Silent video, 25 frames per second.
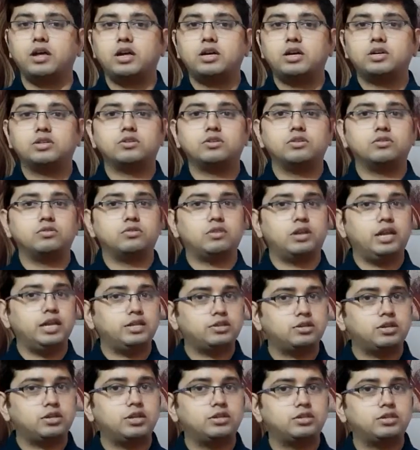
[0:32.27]
So
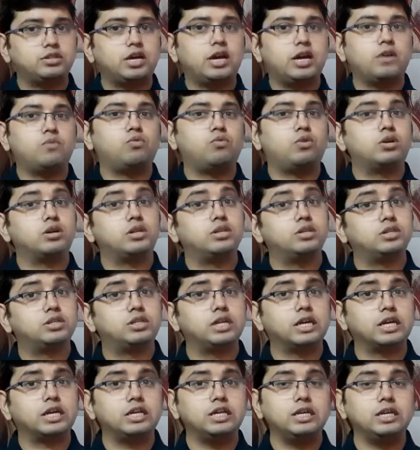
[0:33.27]
let's understand what this
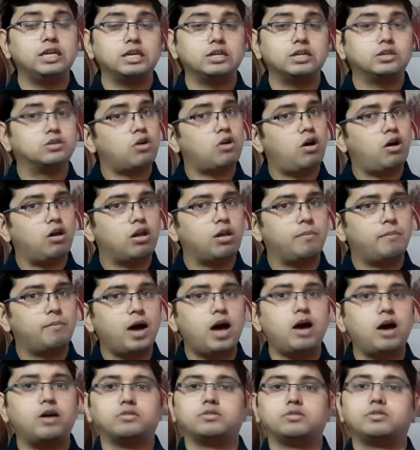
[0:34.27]
technique is all
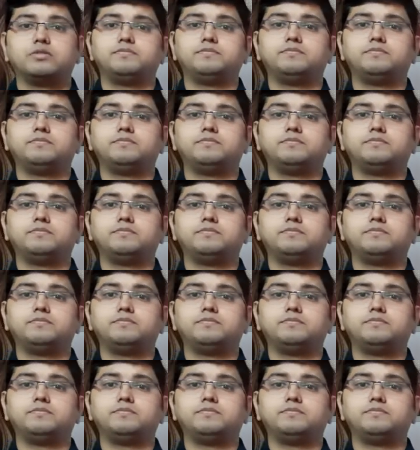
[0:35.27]
about.